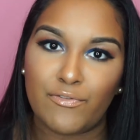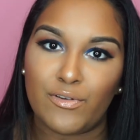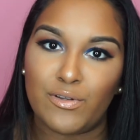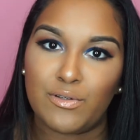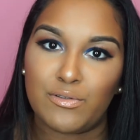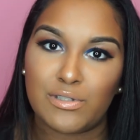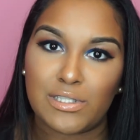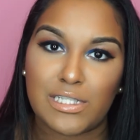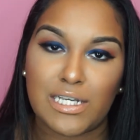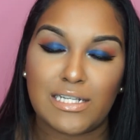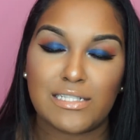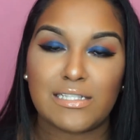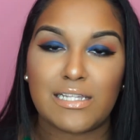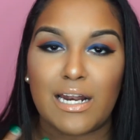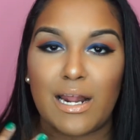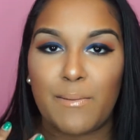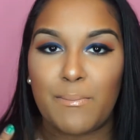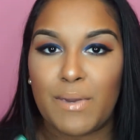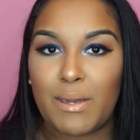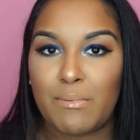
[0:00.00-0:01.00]
for those days
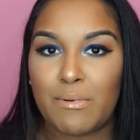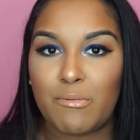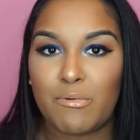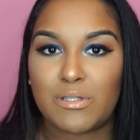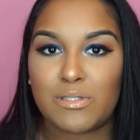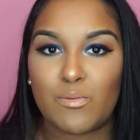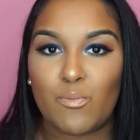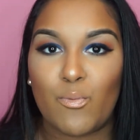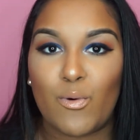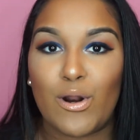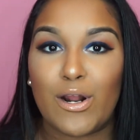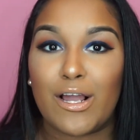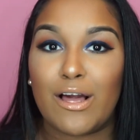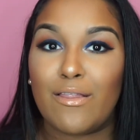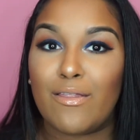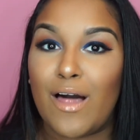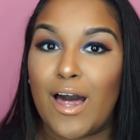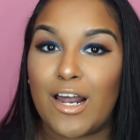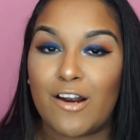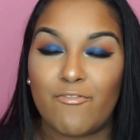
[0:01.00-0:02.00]
that I maybe wasn't wearing
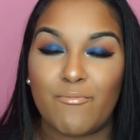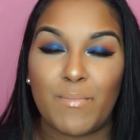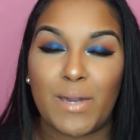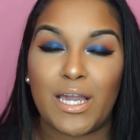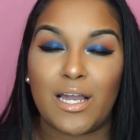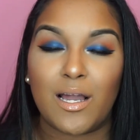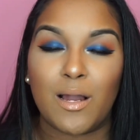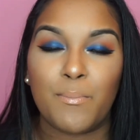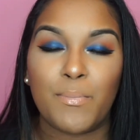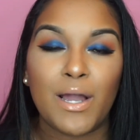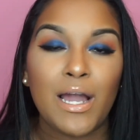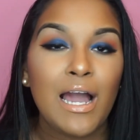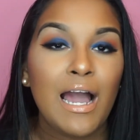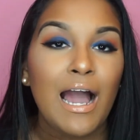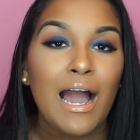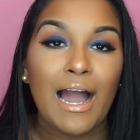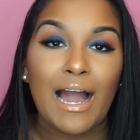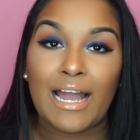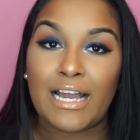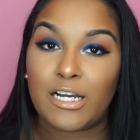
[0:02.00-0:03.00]
a lot of makeup.
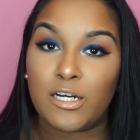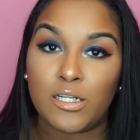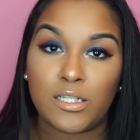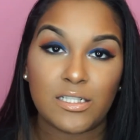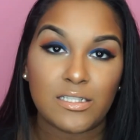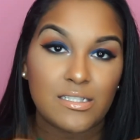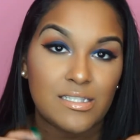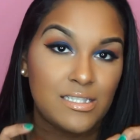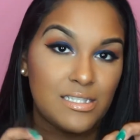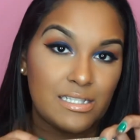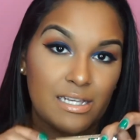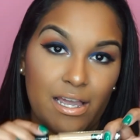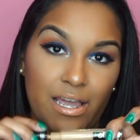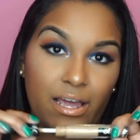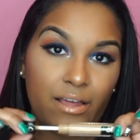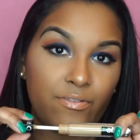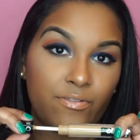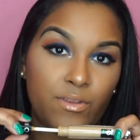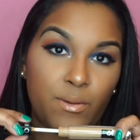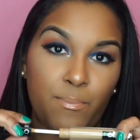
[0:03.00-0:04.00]
I couldn't
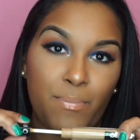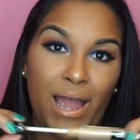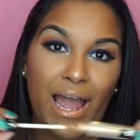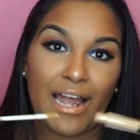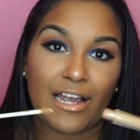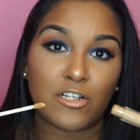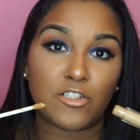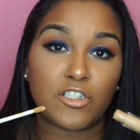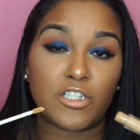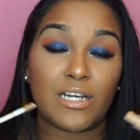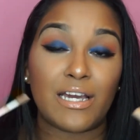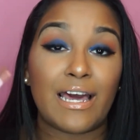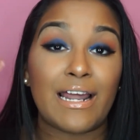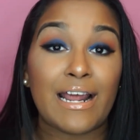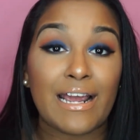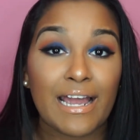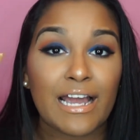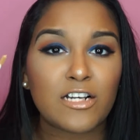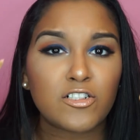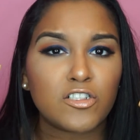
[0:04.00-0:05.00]
stand the packaging,
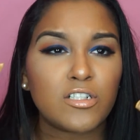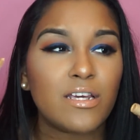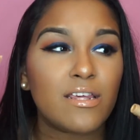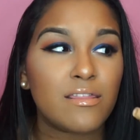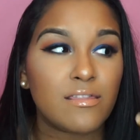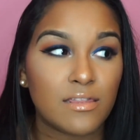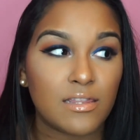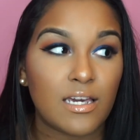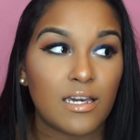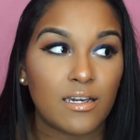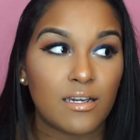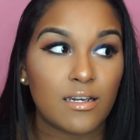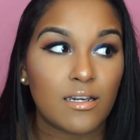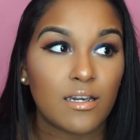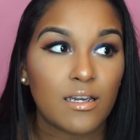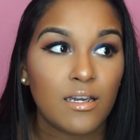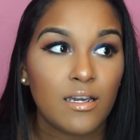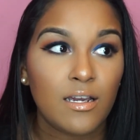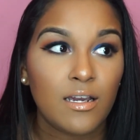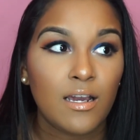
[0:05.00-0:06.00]
and I actually
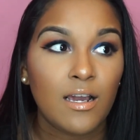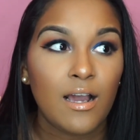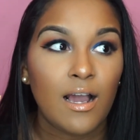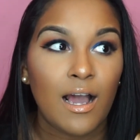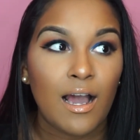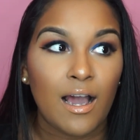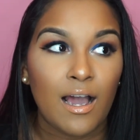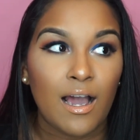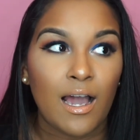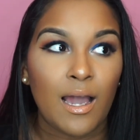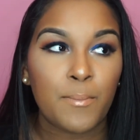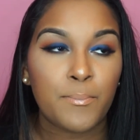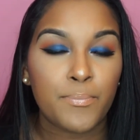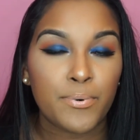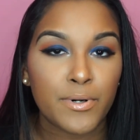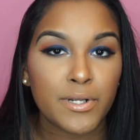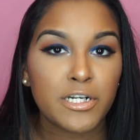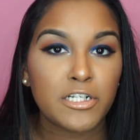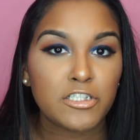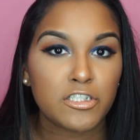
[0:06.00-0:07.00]
think, I'm
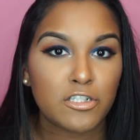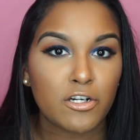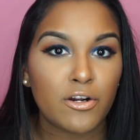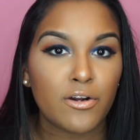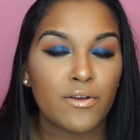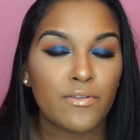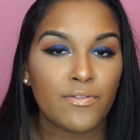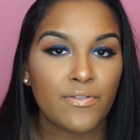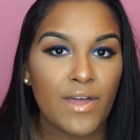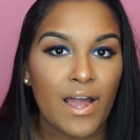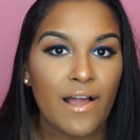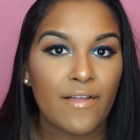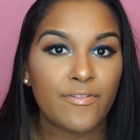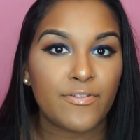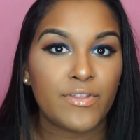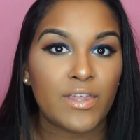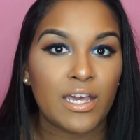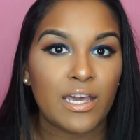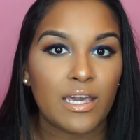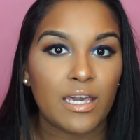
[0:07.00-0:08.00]
pretty sure
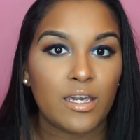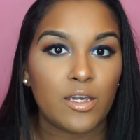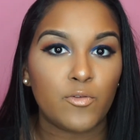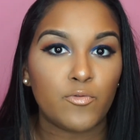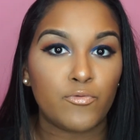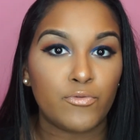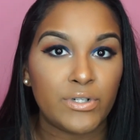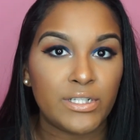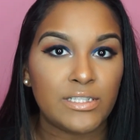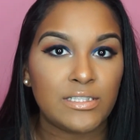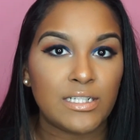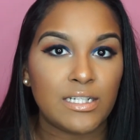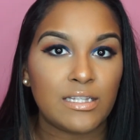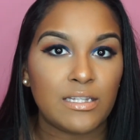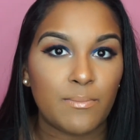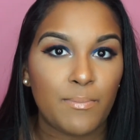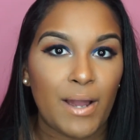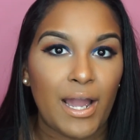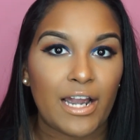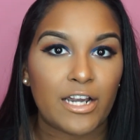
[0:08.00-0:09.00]
that they redid
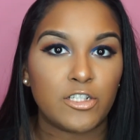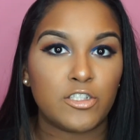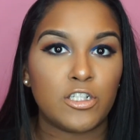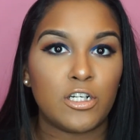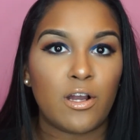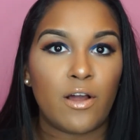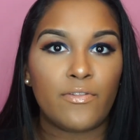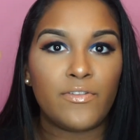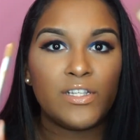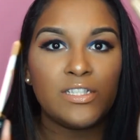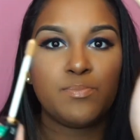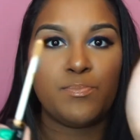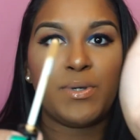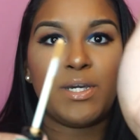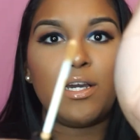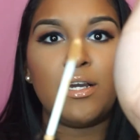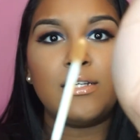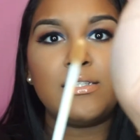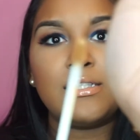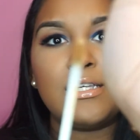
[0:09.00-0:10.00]
the packaging on this,
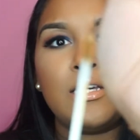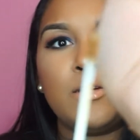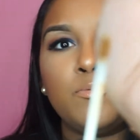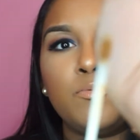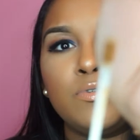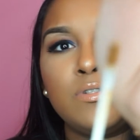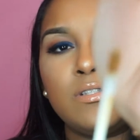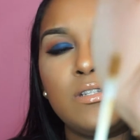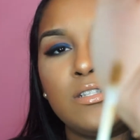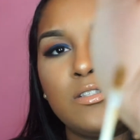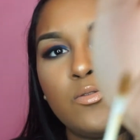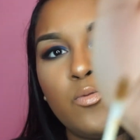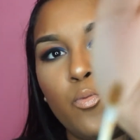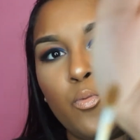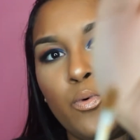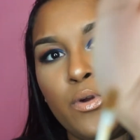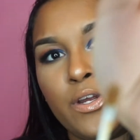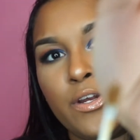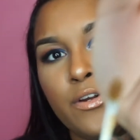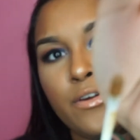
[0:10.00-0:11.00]
because it was this
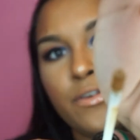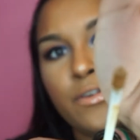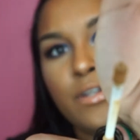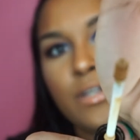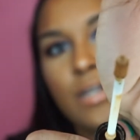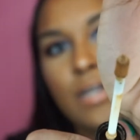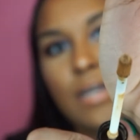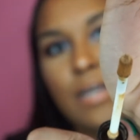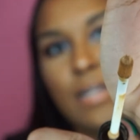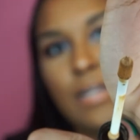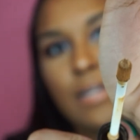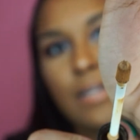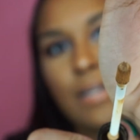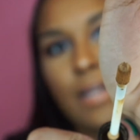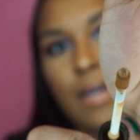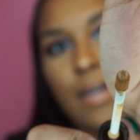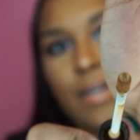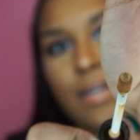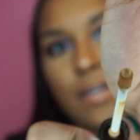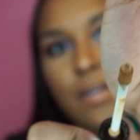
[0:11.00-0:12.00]
weird,
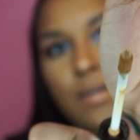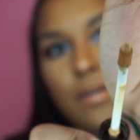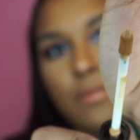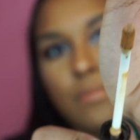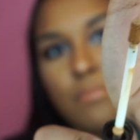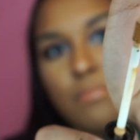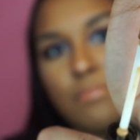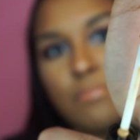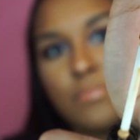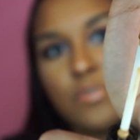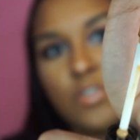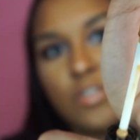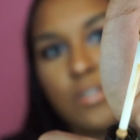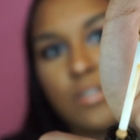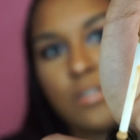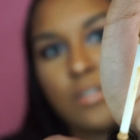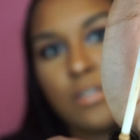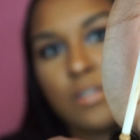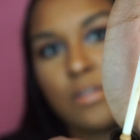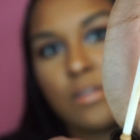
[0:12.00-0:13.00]
like,
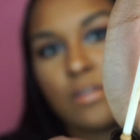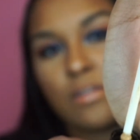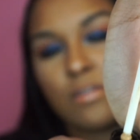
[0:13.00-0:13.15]
just